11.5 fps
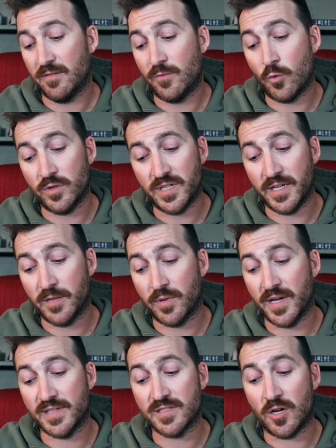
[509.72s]
14th
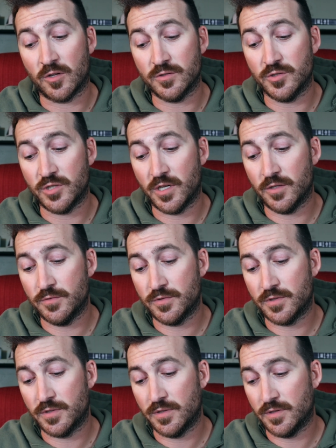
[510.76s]
place, Alton
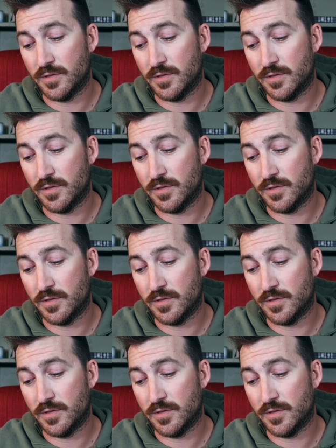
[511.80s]
Jones.